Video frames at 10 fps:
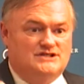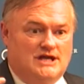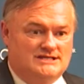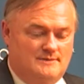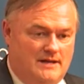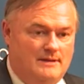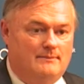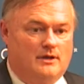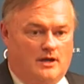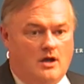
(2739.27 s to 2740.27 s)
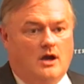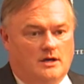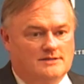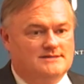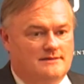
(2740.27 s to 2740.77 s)
not so many people in
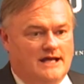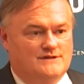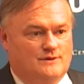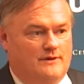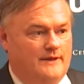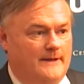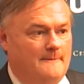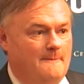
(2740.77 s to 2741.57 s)
cars, that sort of thing.